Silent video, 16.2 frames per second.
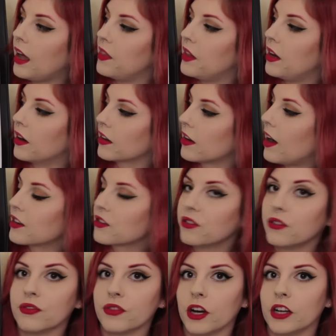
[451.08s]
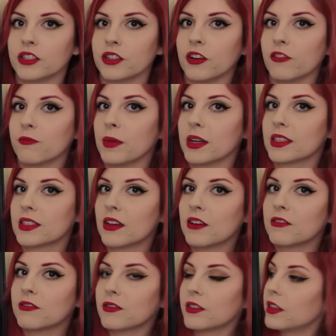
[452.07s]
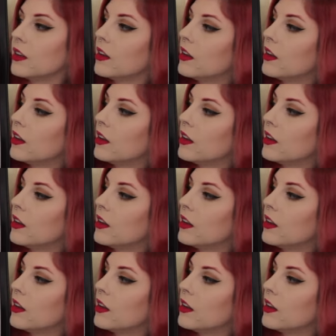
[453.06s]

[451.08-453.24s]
and then a cartoon version of myself.